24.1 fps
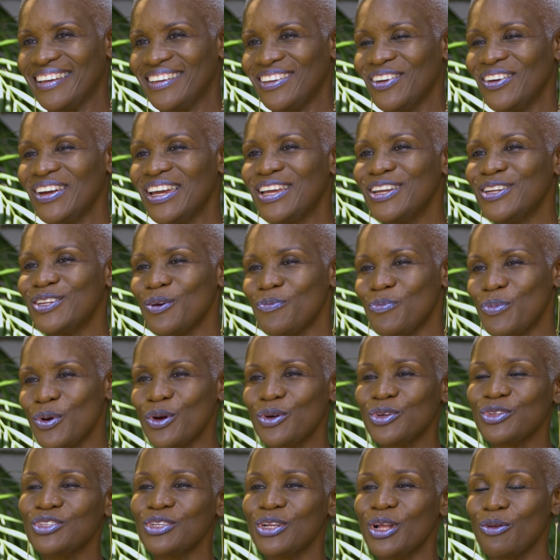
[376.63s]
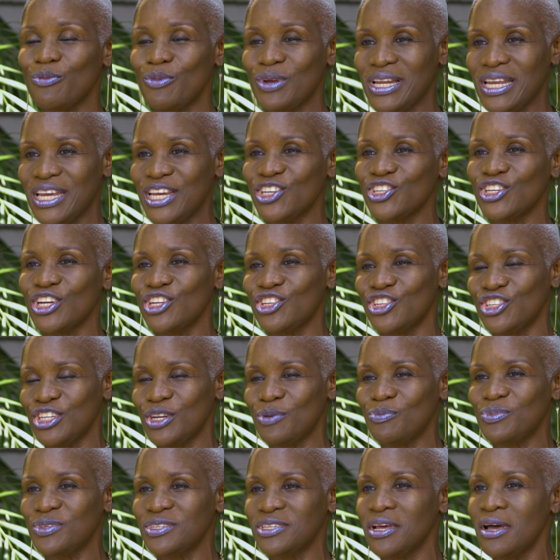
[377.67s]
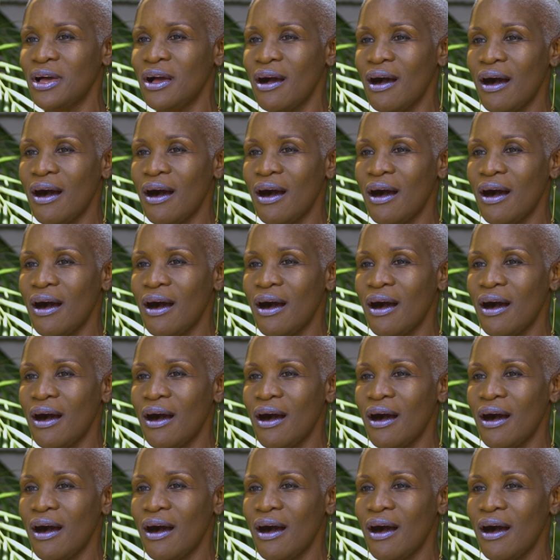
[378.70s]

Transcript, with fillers: your interpersonal relationships,